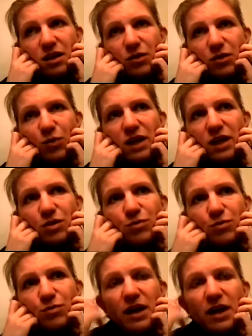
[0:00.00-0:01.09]
when you
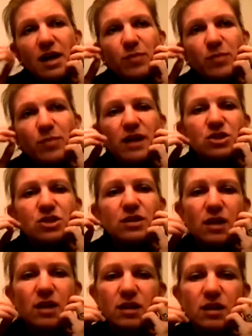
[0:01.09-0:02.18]
find that passion and
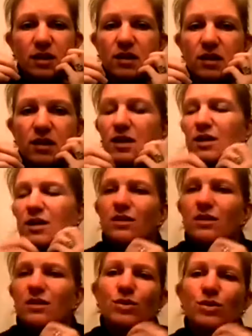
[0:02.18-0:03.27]
that click,
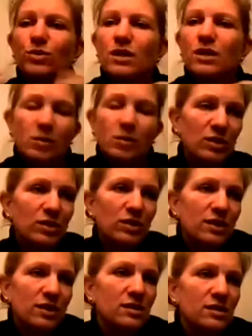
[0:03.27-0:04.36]
you know, be what it
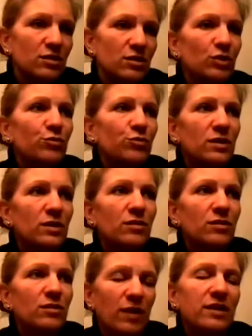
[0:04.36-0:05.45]
is. If you
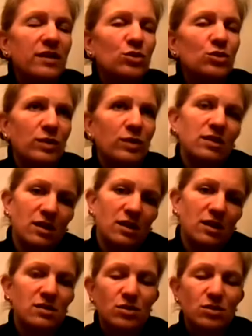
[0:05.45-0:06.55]
find your weakness.
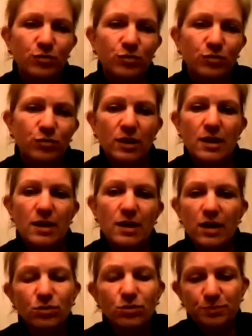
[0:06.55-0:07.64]
So for me, I
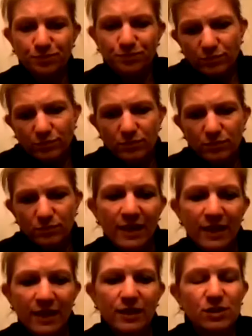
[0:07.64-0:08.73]

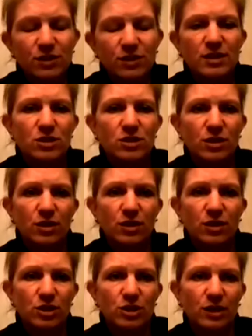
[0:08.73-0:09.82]
didn't understand
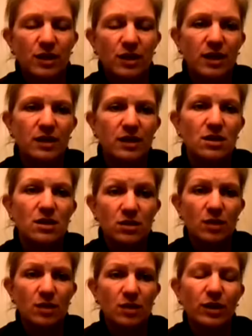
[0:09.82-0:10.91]
Shakeology, and
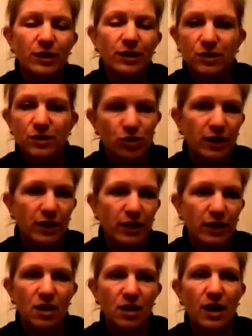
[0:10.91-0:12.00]
somewhere in the
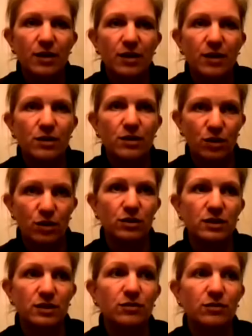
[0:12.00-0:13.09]
training I heard
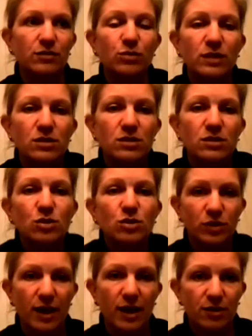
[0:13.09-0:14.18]
that if you read
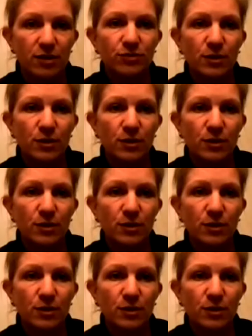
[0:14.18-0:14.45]
Super Life,